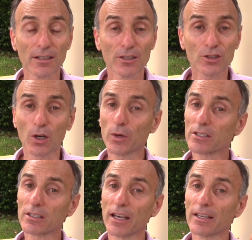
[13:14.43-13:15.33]
So we
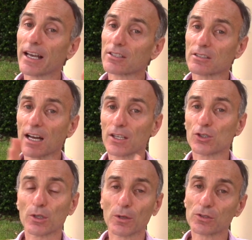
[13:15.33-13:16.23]
say, yes,
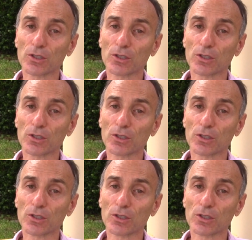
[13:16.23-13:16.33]
non-GMO is